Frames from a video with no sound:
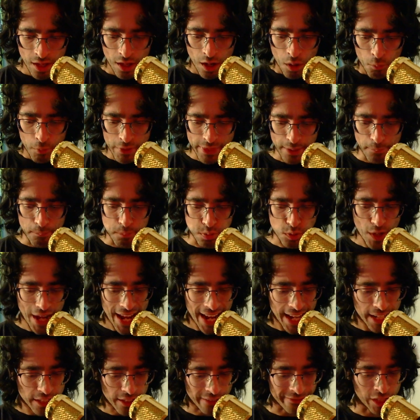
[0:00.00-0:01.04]
with a
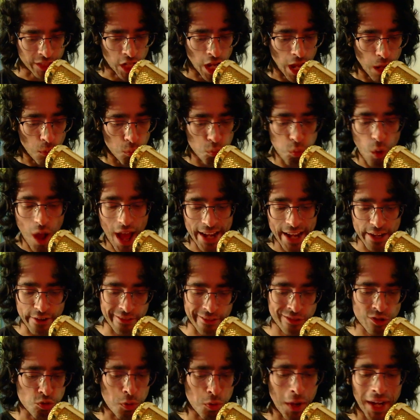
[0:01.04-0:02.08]
braid of cut wires
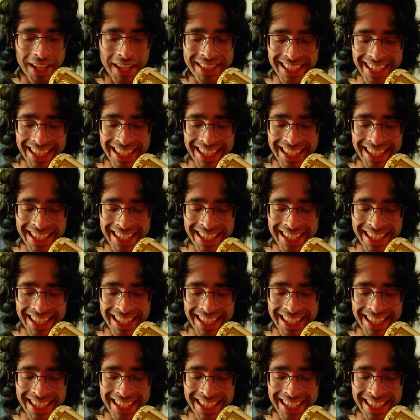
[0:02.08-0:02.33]
trailing